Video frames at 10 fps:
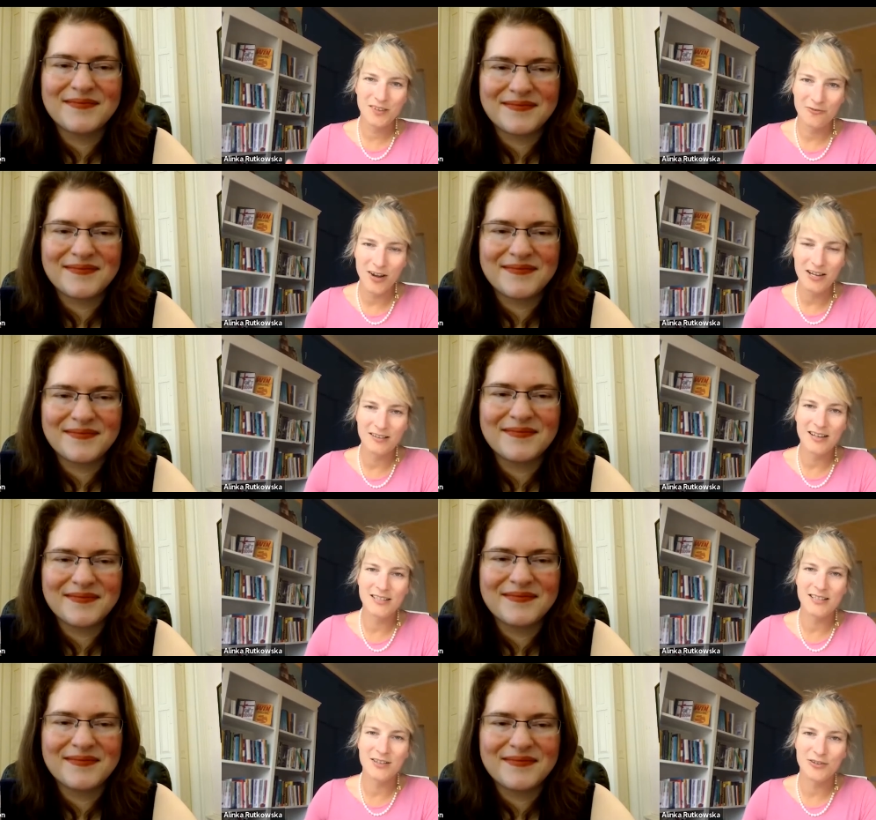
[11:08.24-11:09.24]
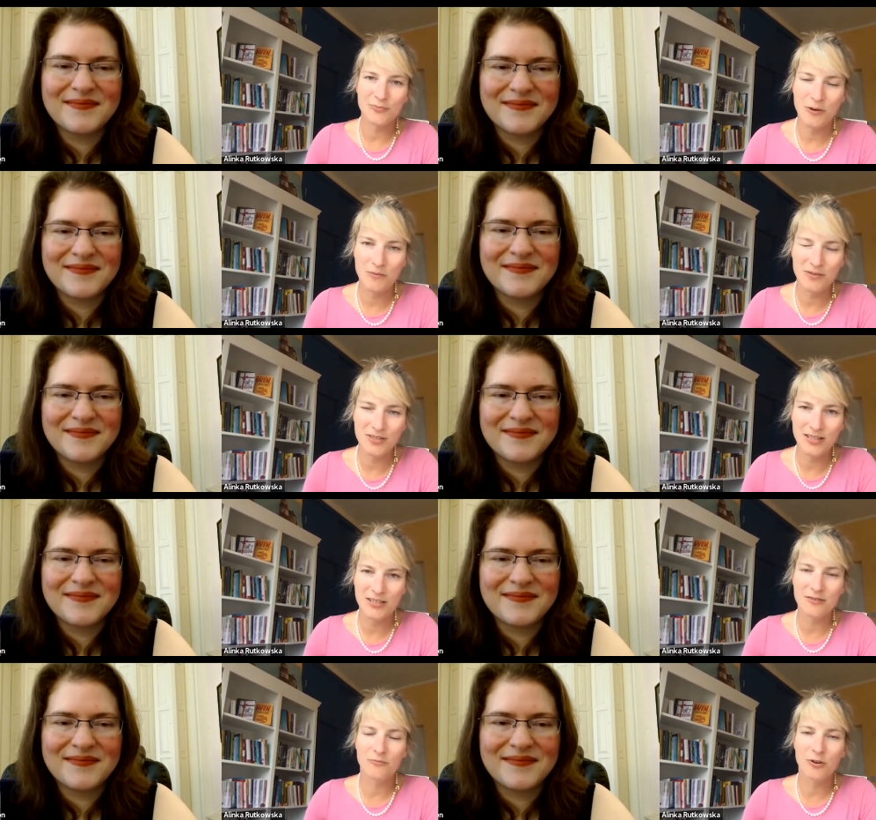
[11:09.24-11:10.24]
Speaker 1: finalize it you publish it
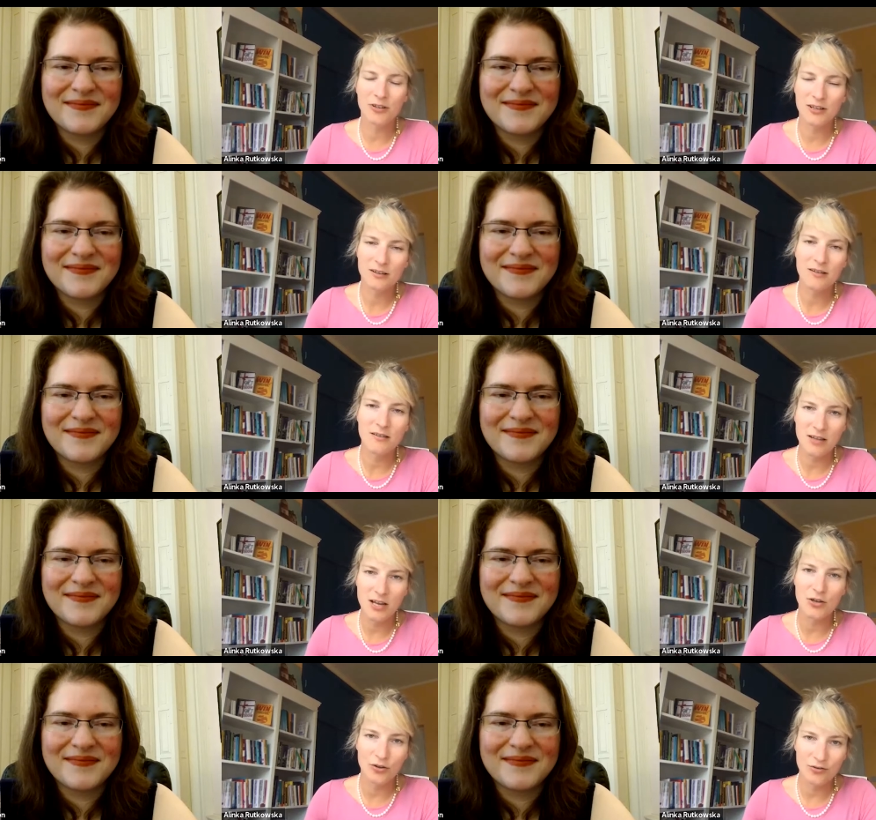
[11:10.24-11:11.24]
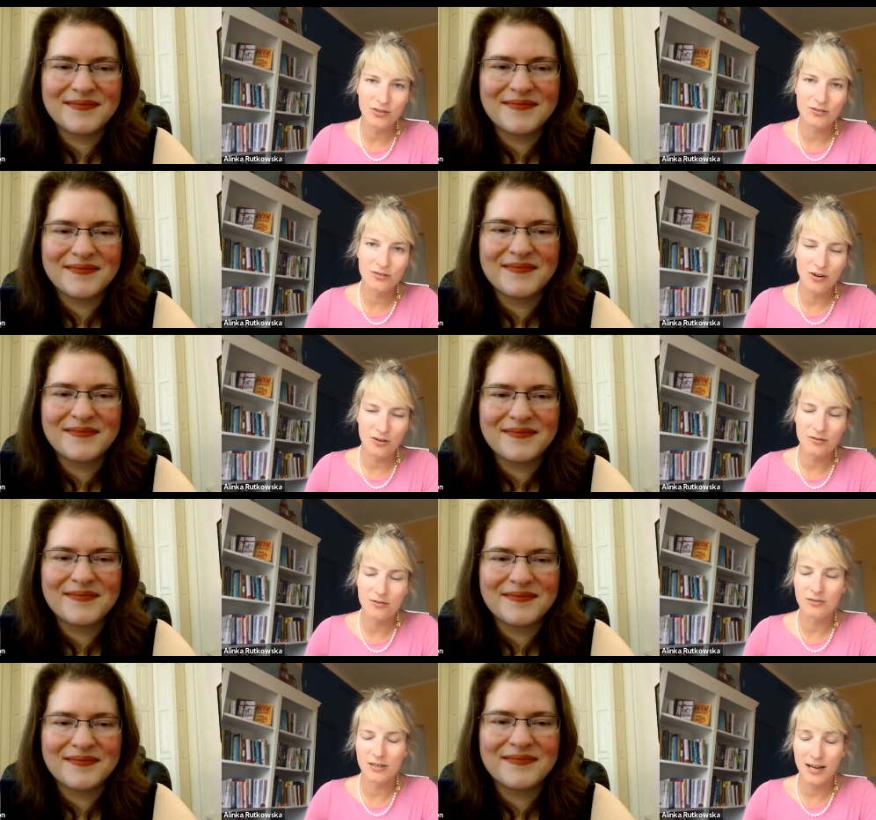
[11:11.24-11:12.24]
you market it and then you start your
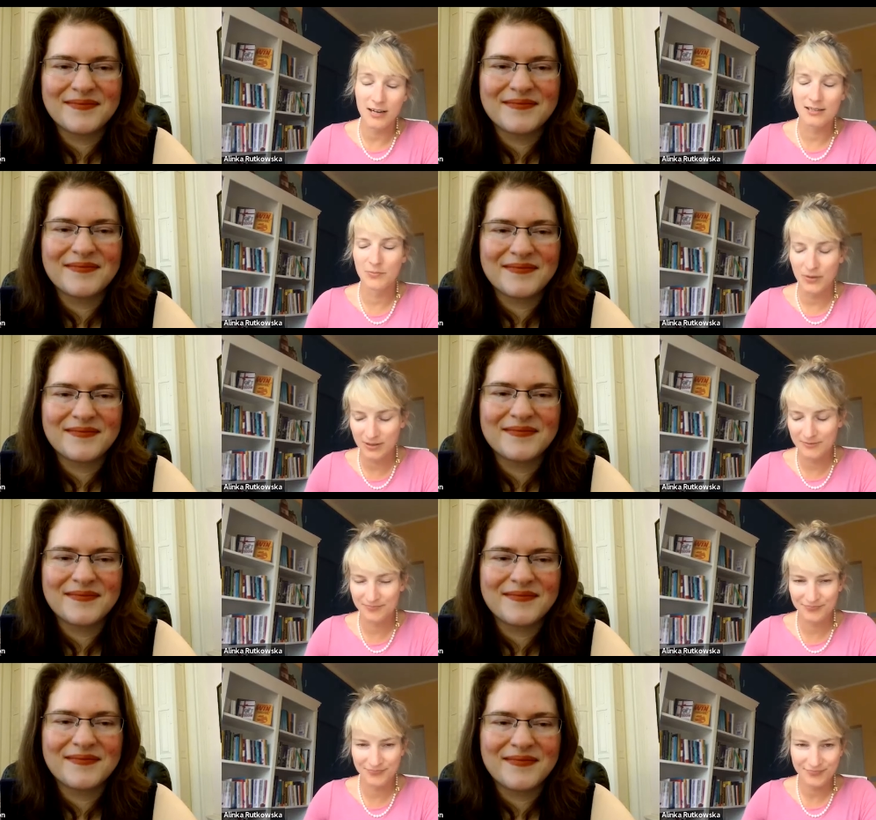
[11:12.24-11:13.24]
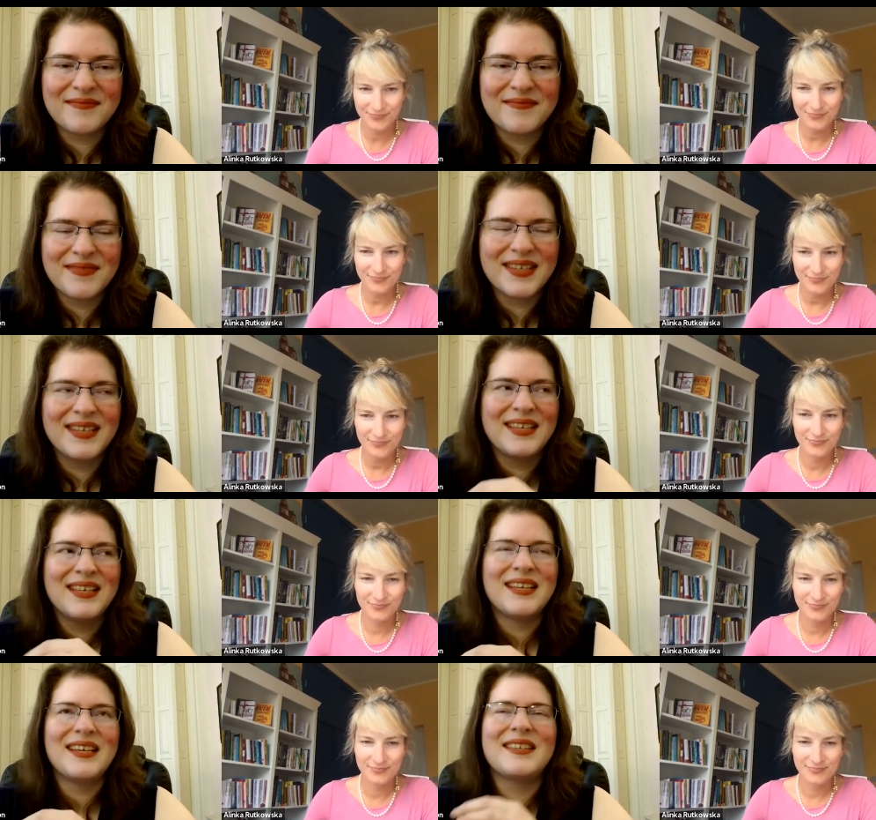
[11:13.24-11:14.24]
next book
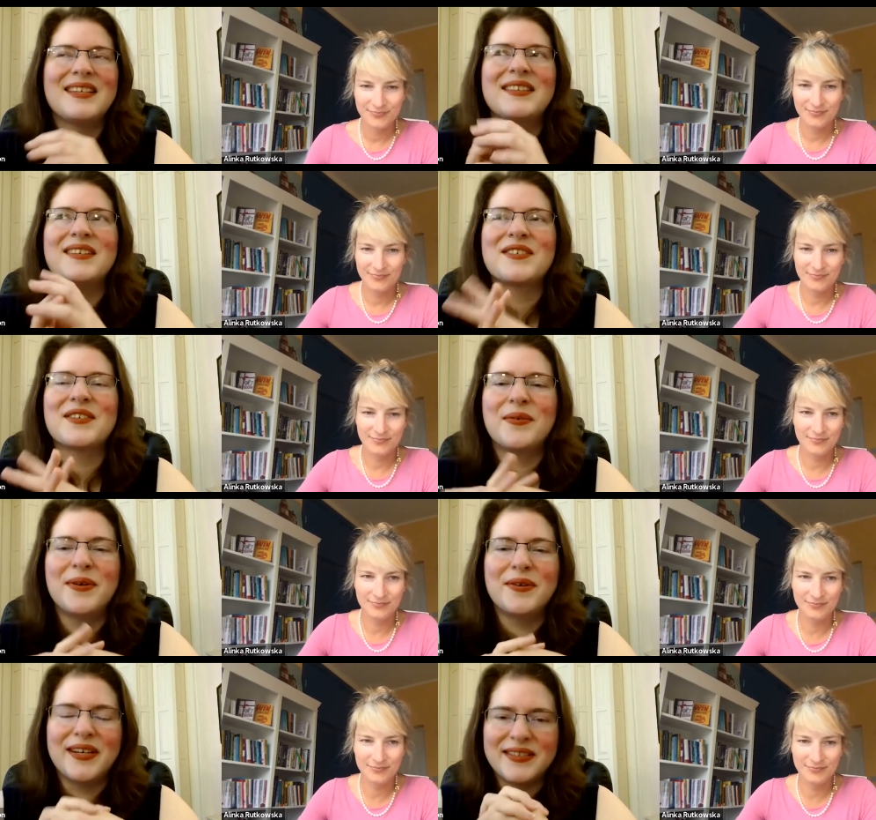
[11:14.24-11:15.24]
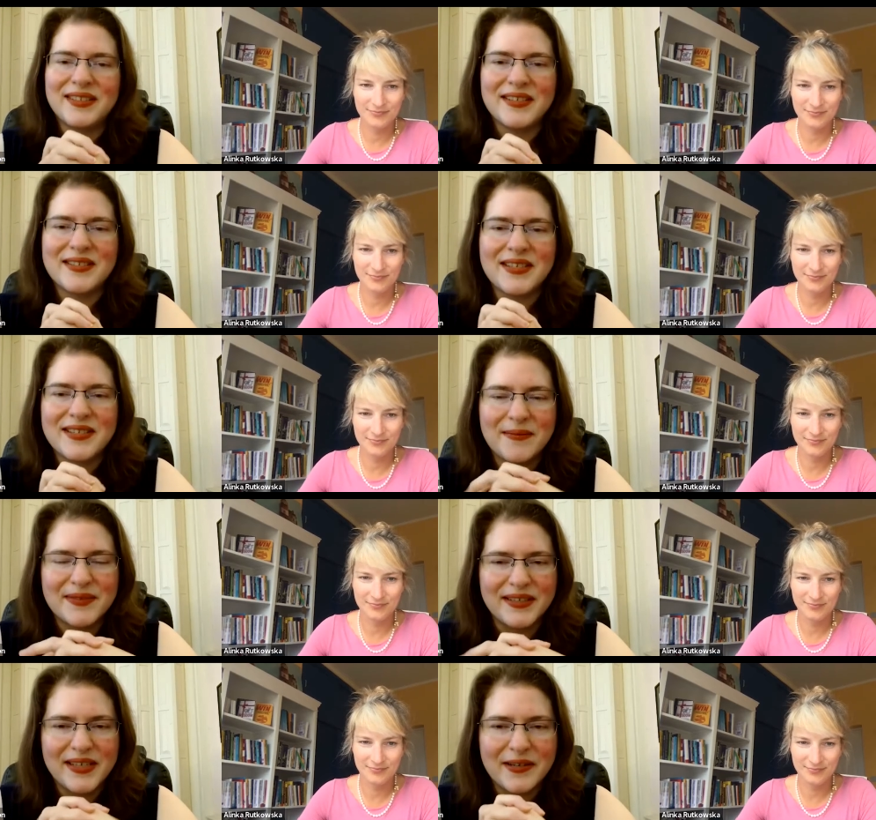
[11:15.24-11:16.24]
Speaker 2: i think there's a quote out there that says
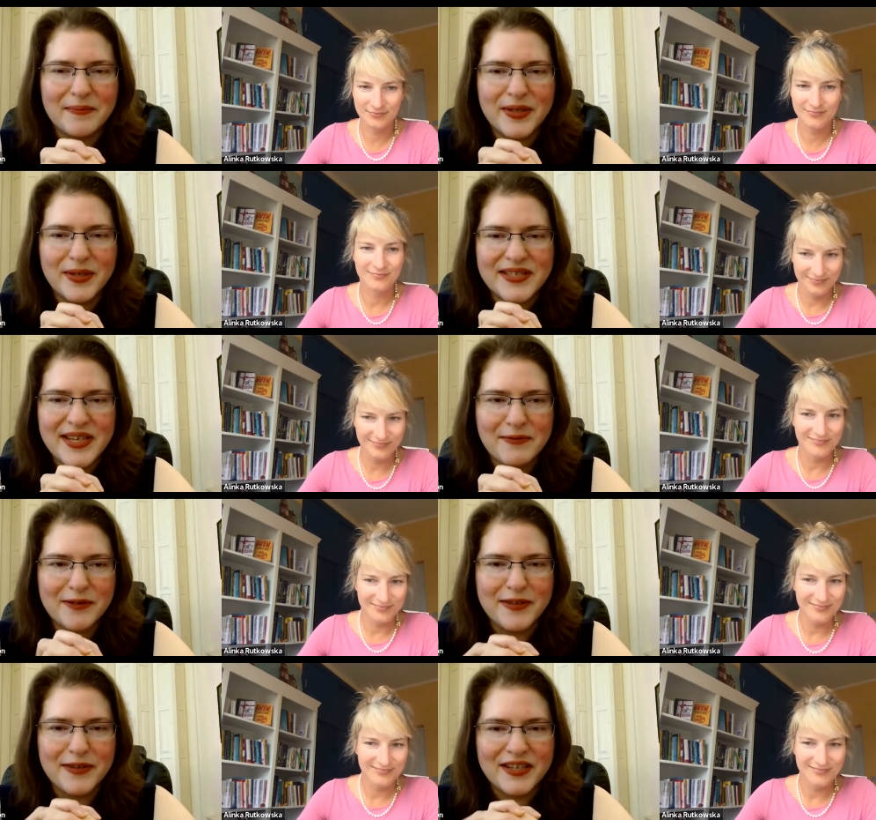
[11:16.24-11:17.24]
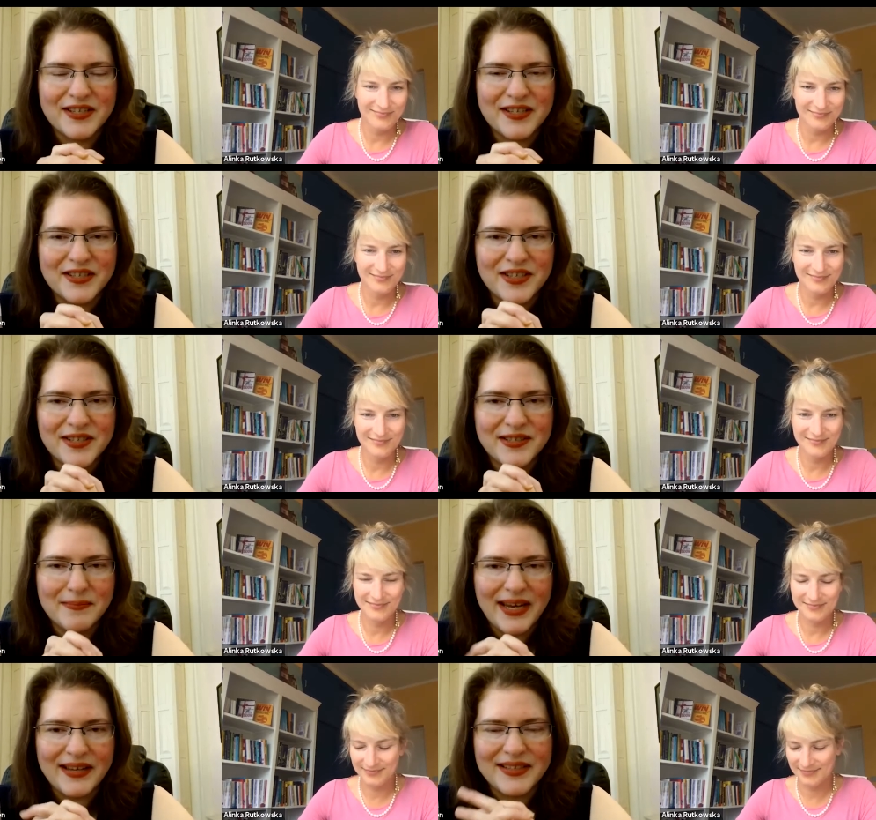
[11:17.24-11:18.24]
something like a book is never finished it's just
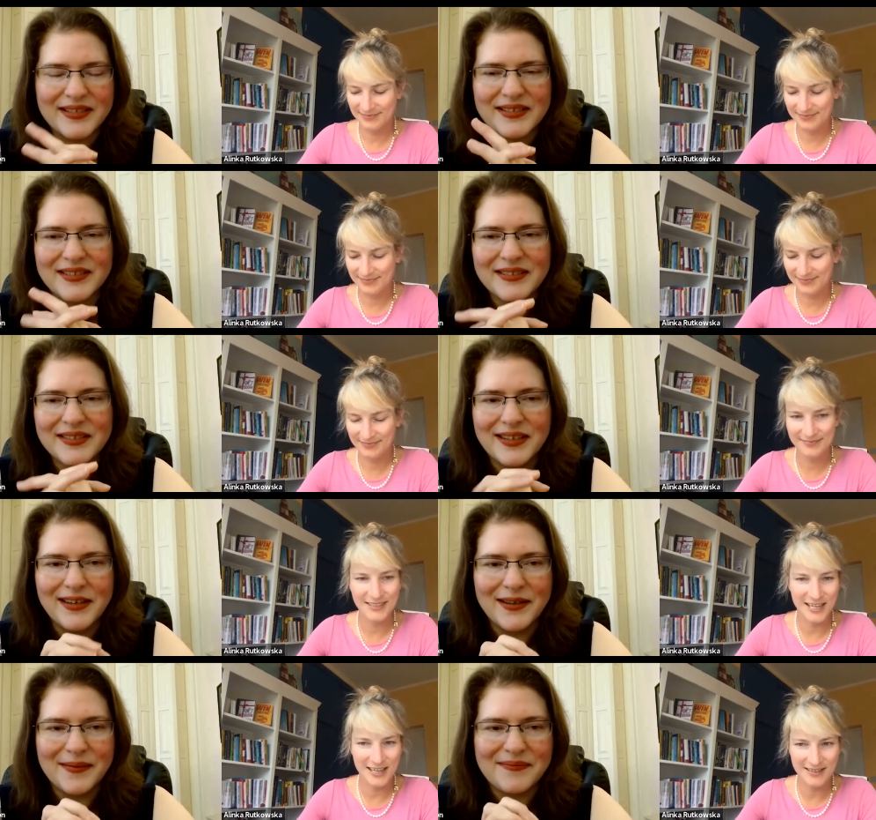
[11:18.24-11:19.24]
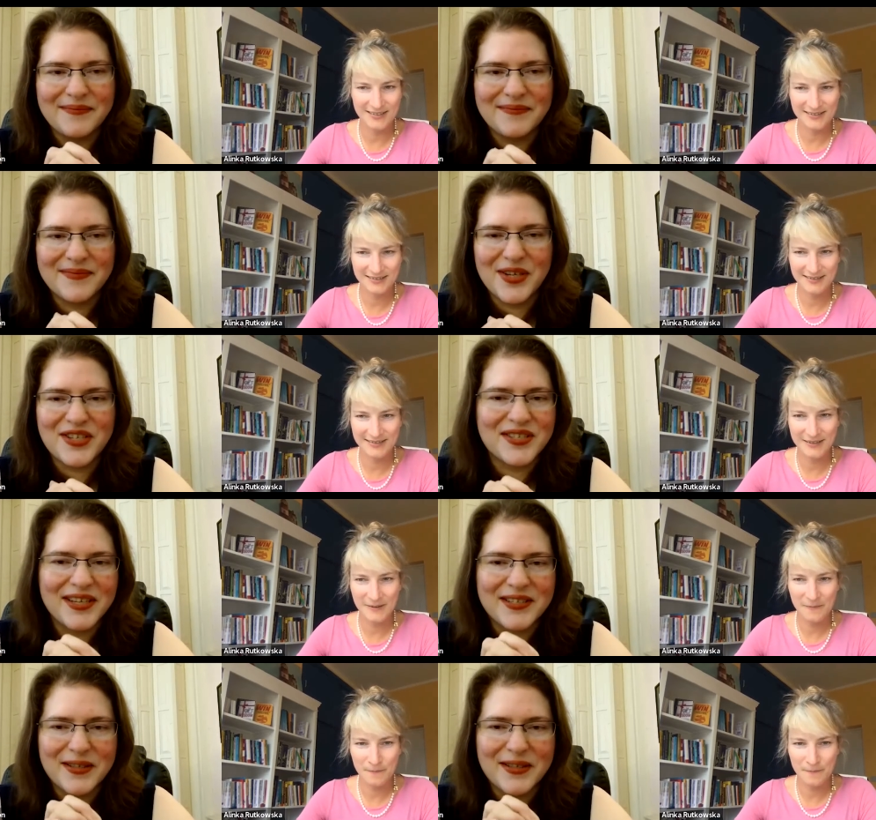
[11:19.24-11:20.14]
abandoned um, so you just get to